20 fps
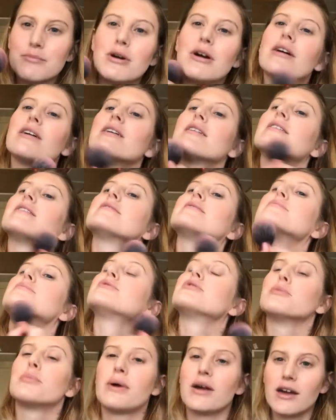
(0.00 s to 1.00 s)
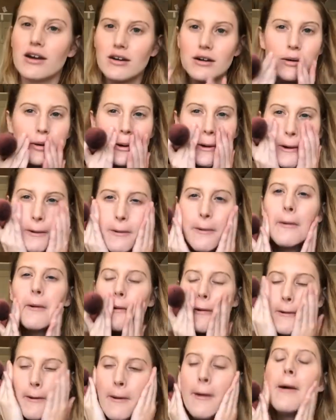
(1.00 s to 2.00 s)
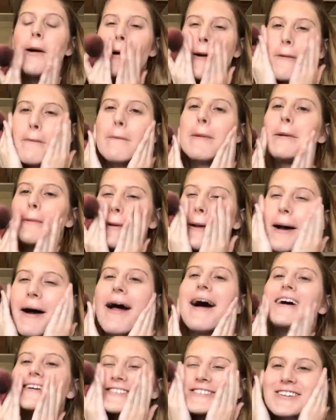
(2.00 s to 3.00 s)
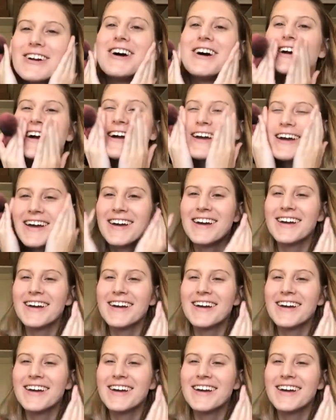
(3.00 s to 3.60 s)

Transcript: probably because I'm so pale. Maybe not that strong.